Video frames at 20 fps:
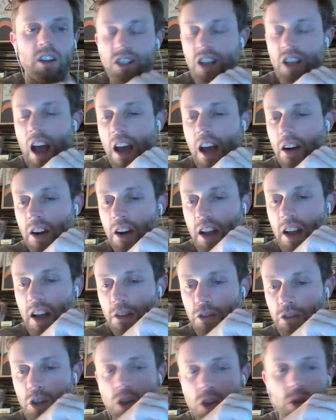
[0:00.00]
on Saturday
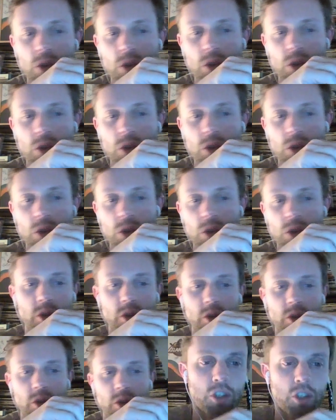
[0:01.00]

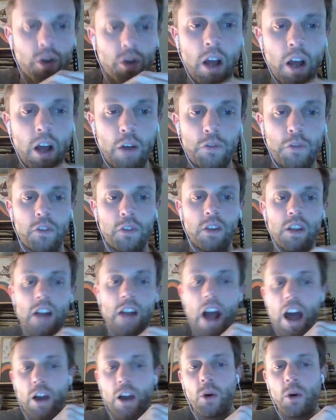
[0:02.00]
afternoon games, and sure
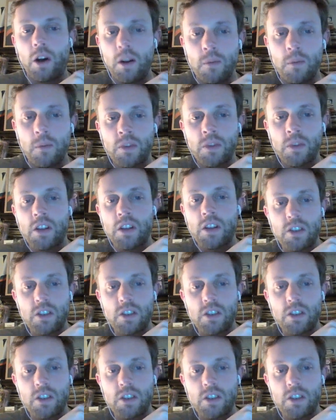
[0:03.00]
enough, in Ottawa,